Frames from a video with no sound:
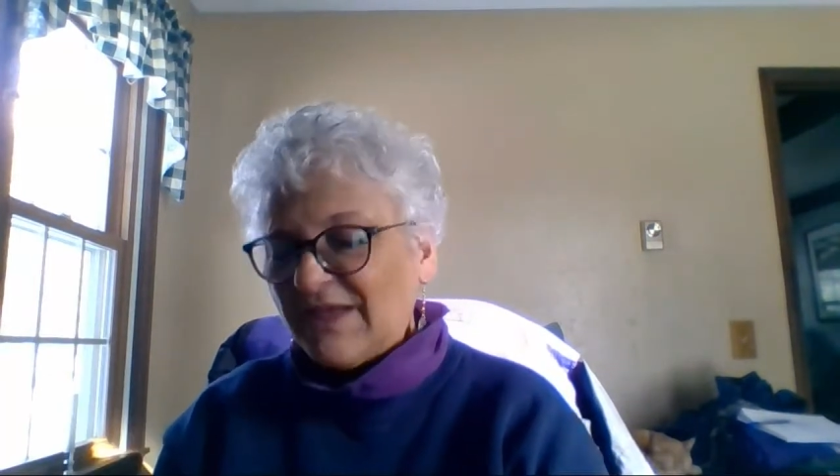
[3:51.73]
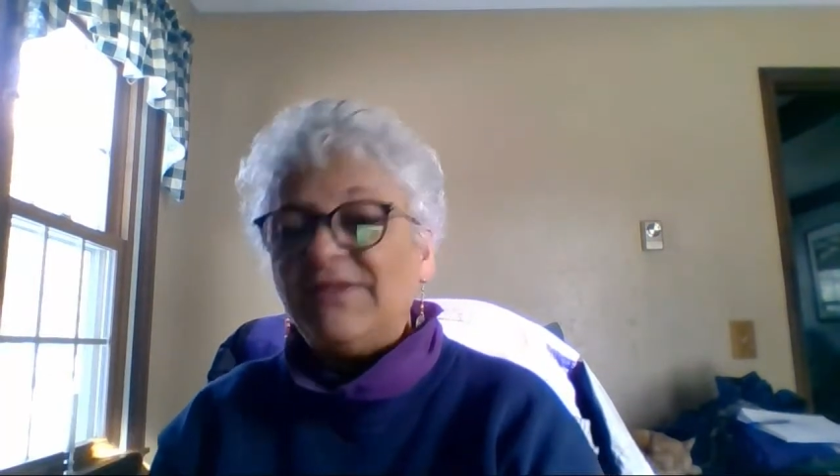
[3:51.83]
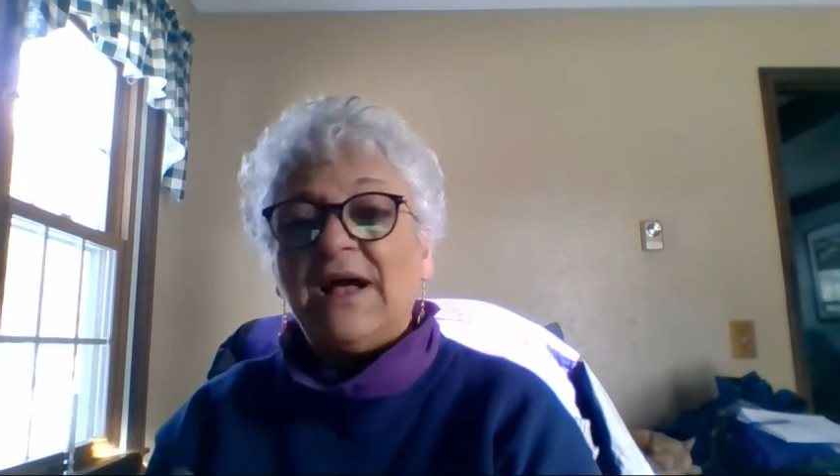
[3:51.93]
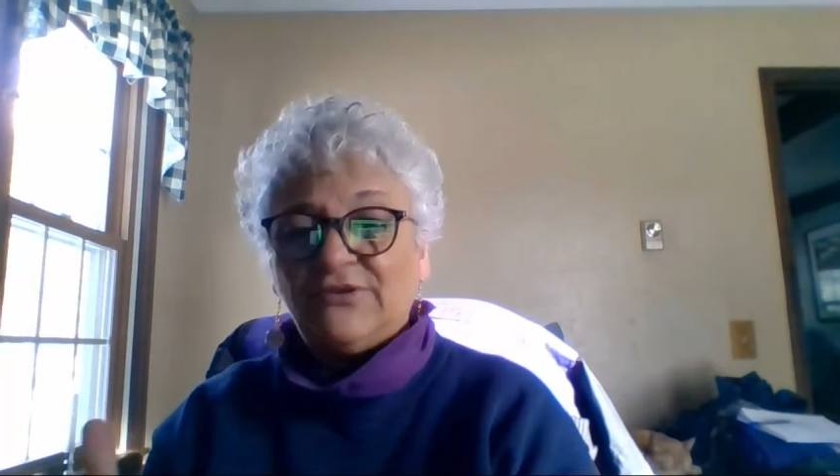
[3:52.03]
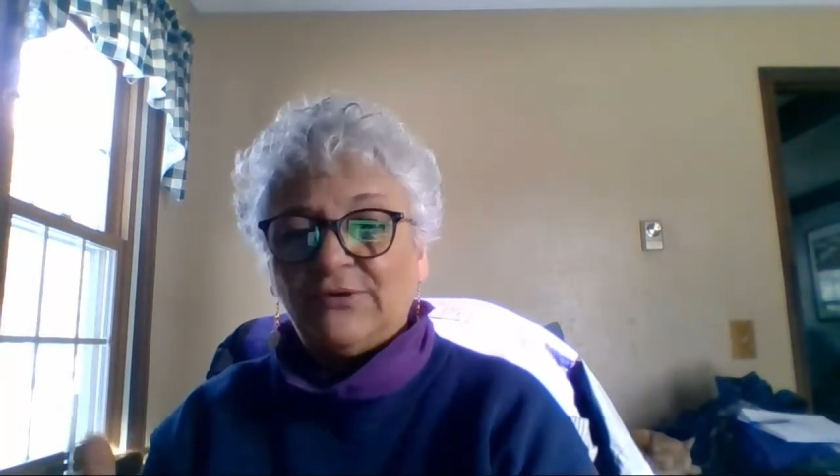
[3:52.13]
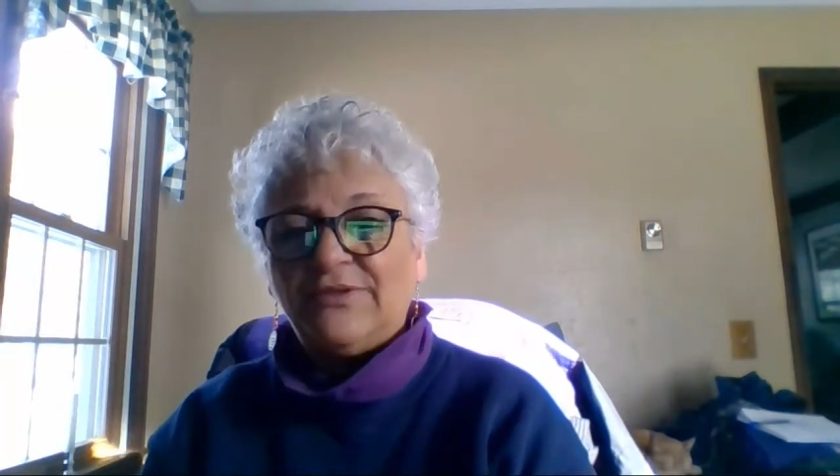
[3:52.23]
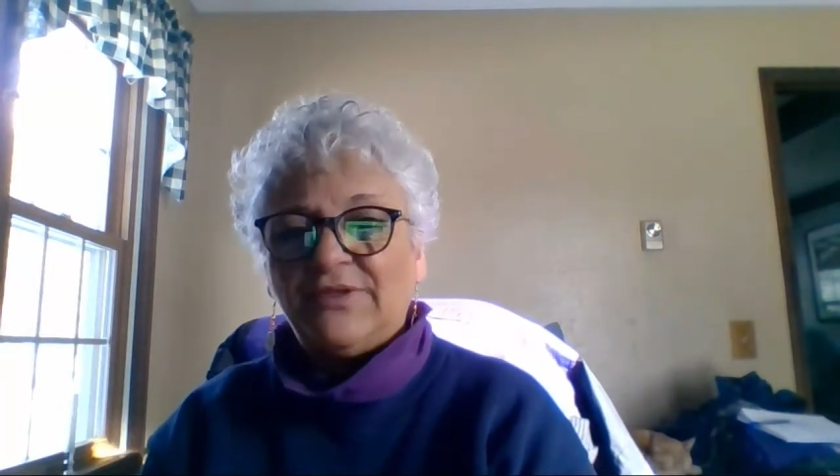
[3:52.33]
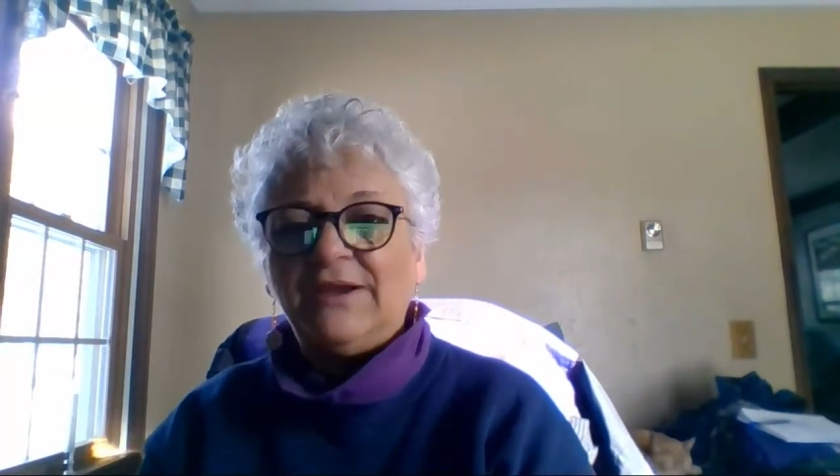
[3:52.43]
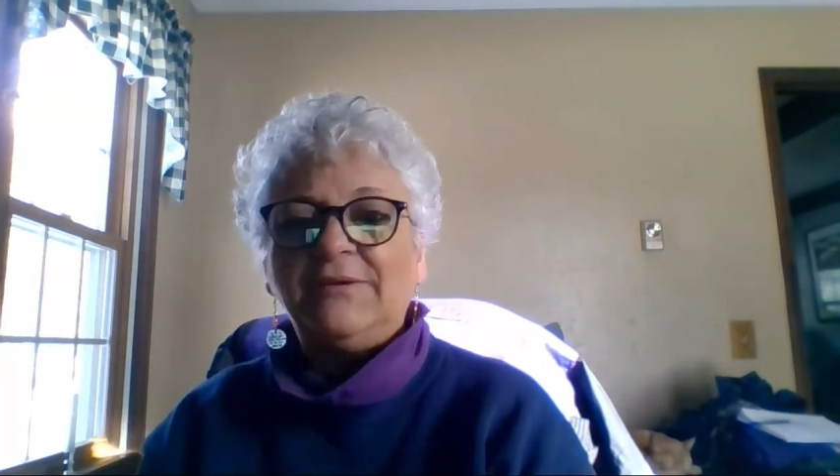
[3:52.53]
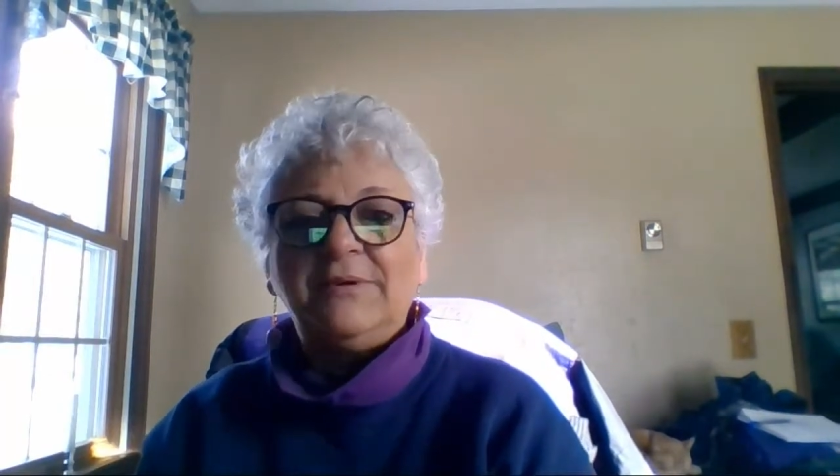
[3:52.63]
that sort of
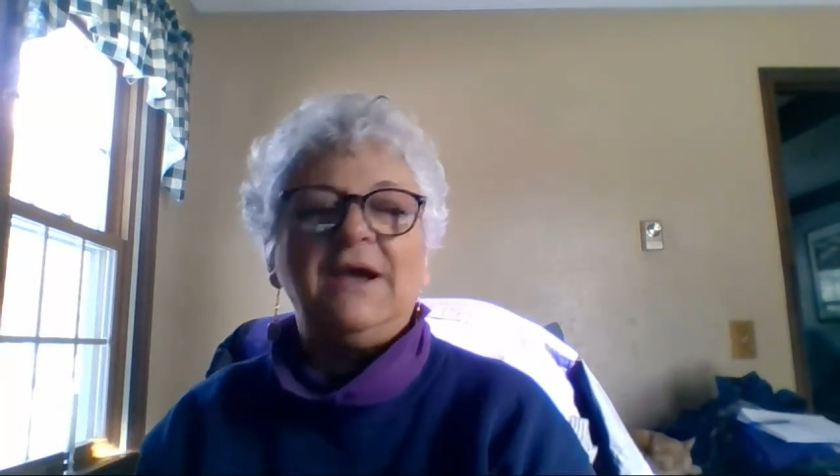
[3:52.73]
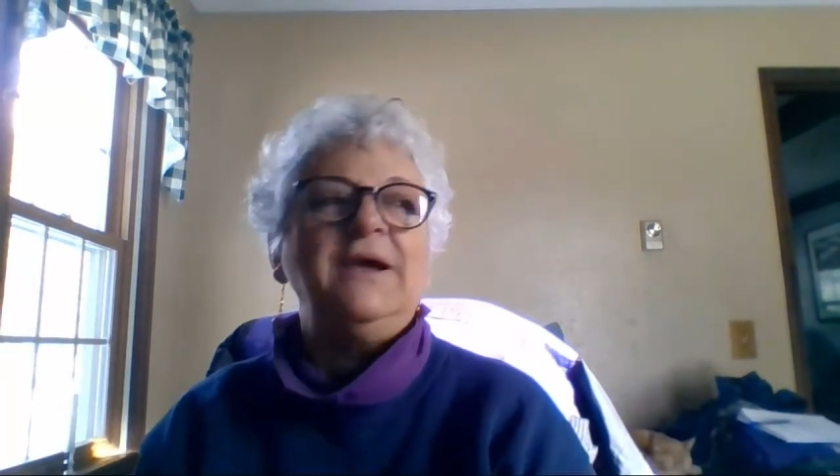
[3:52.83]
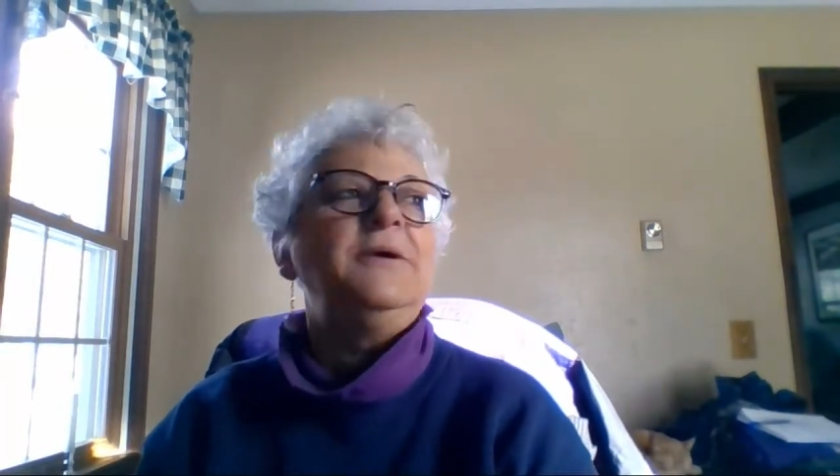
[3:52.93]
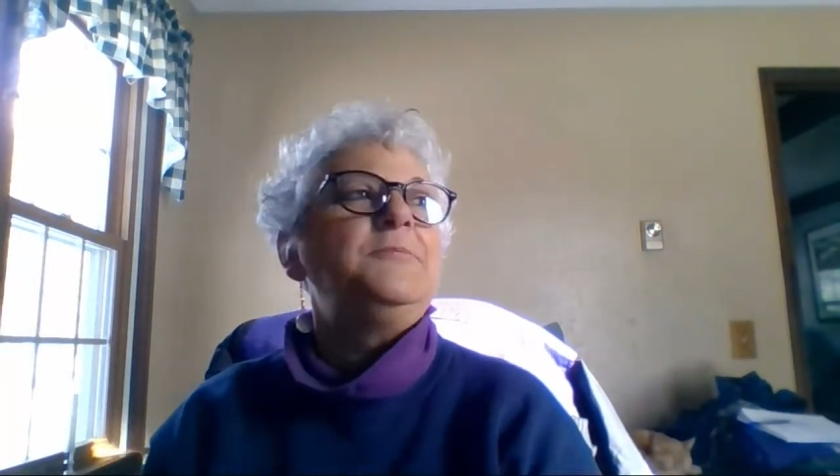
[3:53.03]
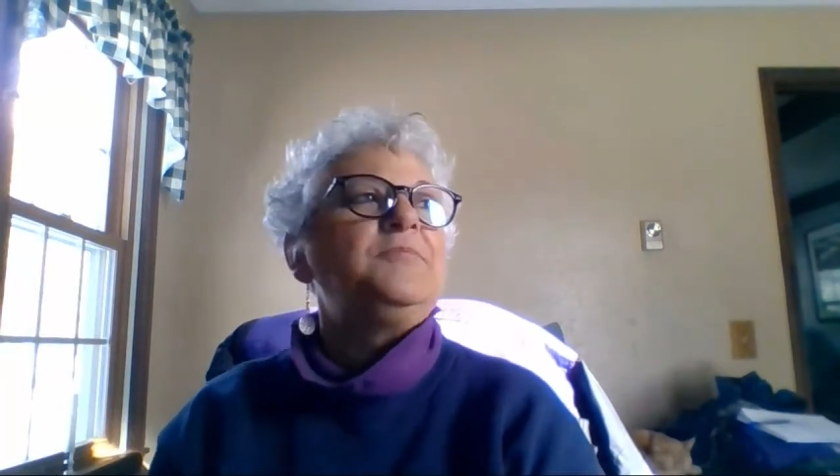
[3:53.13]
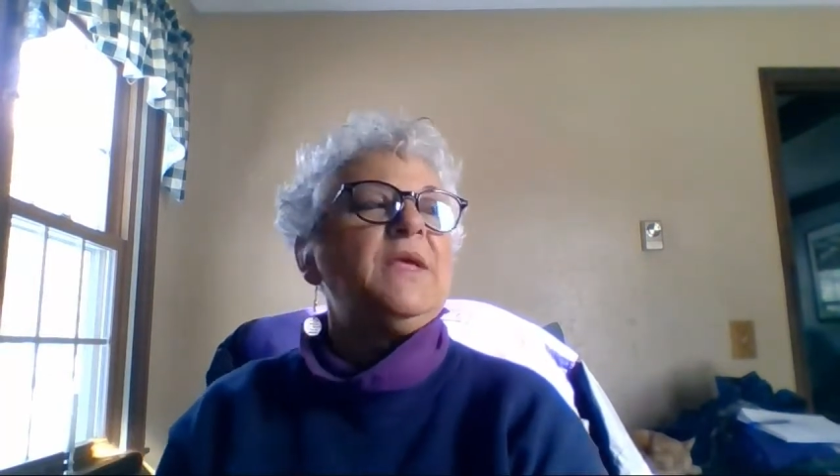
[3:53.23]
thing, okay?